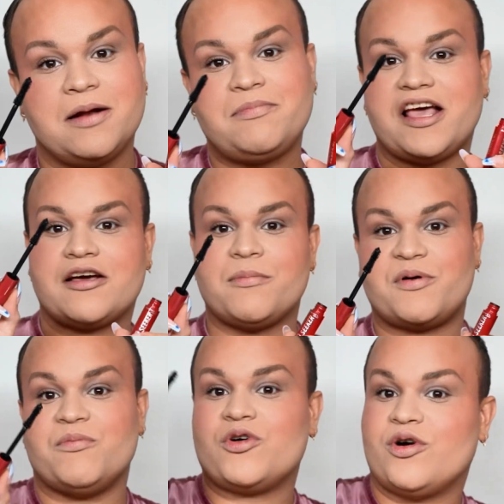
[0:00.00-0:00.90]
gonna apply a couple
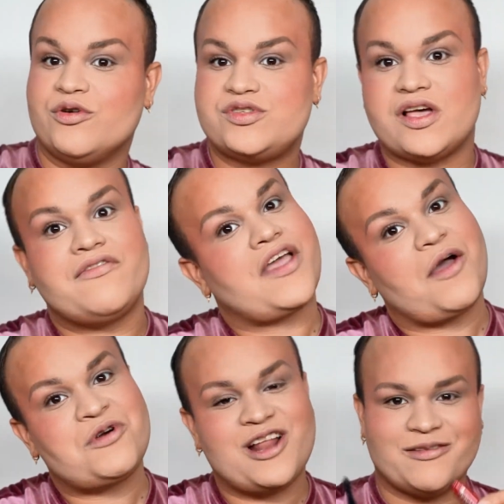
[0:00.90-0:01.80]
more coats off
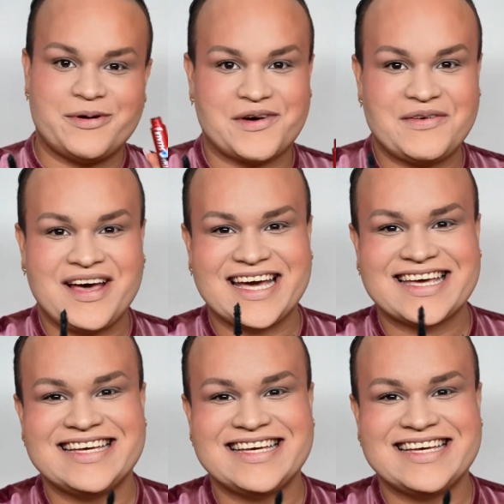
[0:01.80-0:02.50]
camera and I'll be right back.